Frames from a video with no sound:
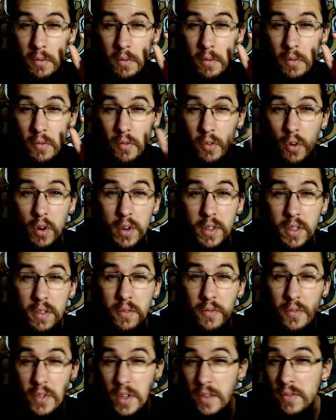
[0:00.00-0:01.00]
14,
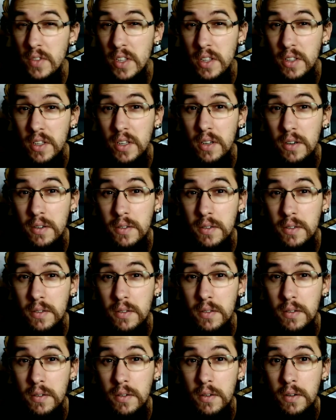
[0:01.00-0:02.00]
15
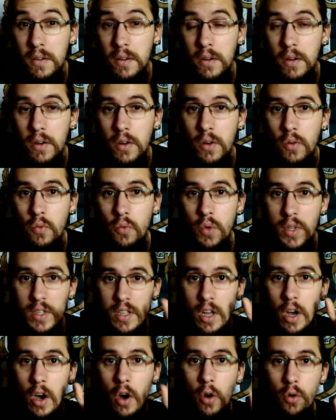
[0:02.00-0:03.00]
years with
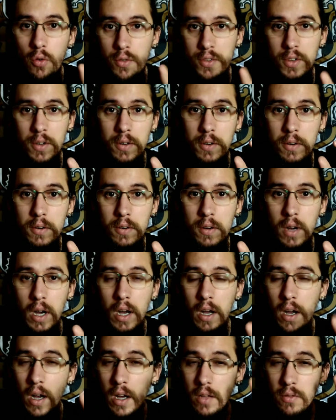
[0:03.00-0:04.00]
the owner.
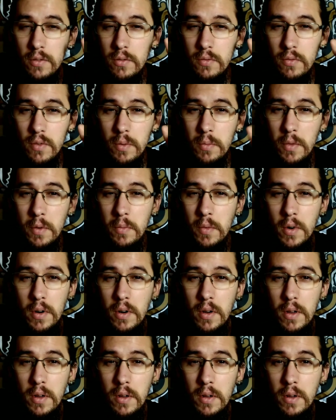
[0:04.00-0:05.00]
I, I don't remember
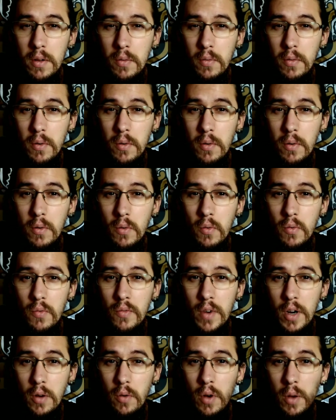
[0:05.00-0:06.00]
uh,
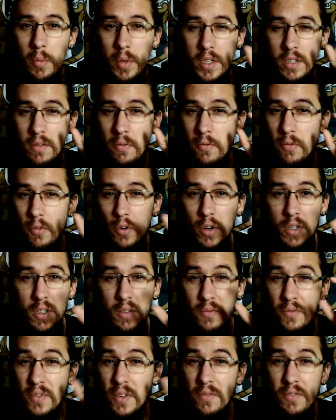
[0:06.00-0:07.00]
very well, but
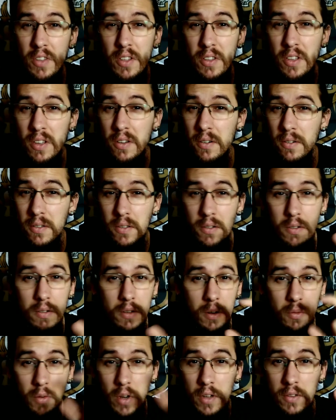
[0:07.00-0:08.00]
14, 15 years
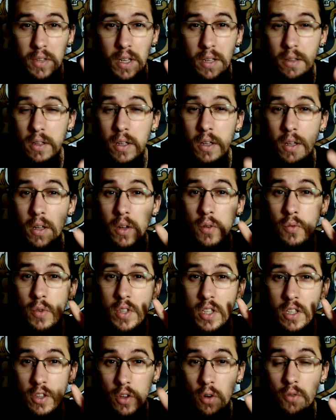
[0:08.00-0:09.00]
around that,
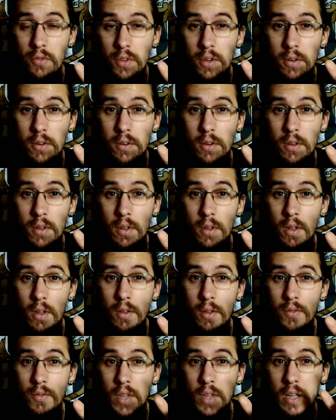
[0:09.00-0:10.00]
with an owner
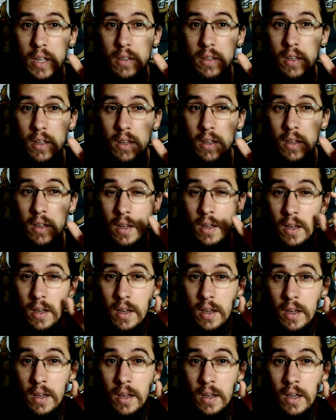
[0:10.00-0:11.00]
that
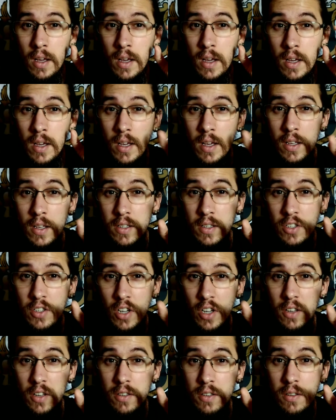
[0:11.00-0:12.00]
he is
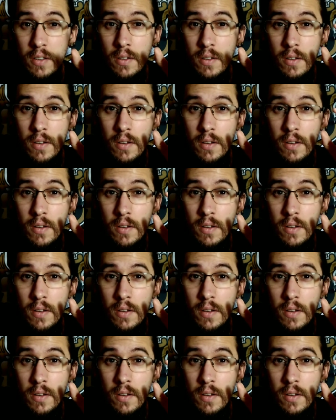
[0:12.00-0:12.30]
just